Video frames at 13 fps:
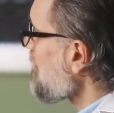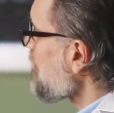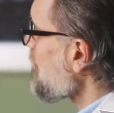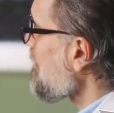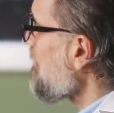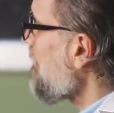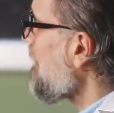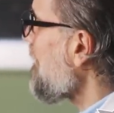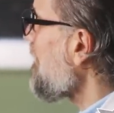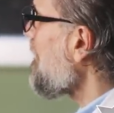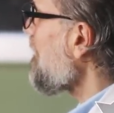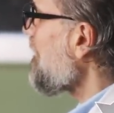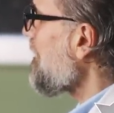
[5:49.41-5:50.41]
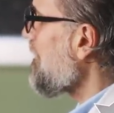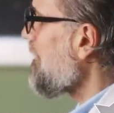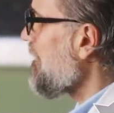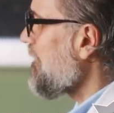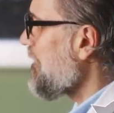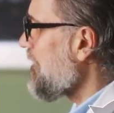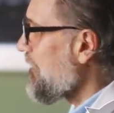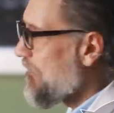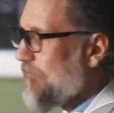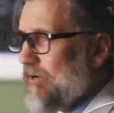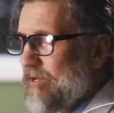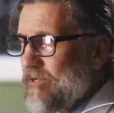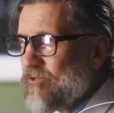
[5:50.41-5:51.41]
And yet we don't see this.
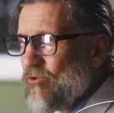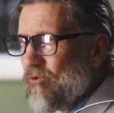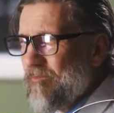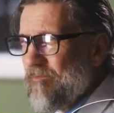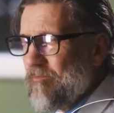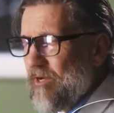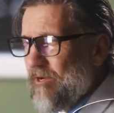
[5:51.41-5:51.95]
In fact,